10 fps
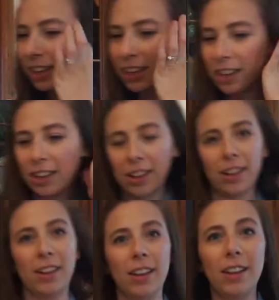
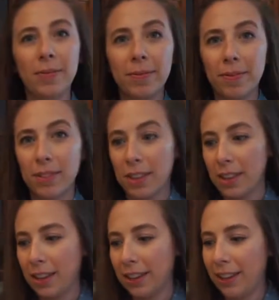
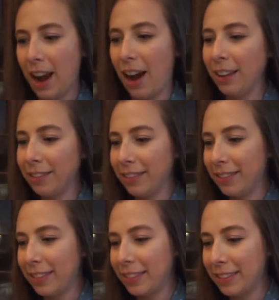
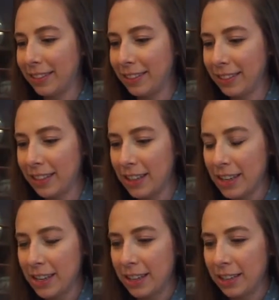
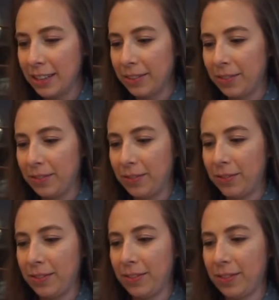
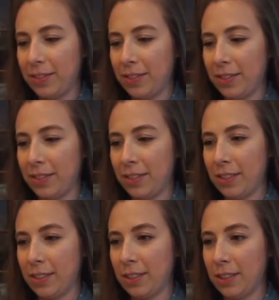
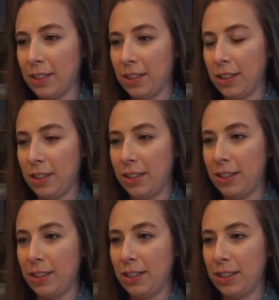
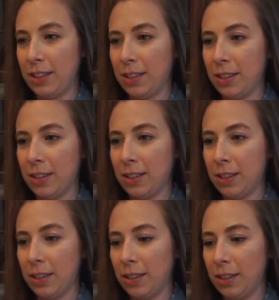
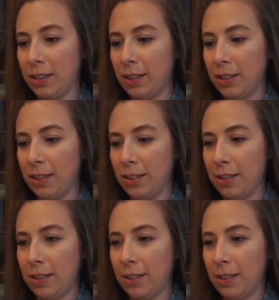No words are spoken by the person on screen.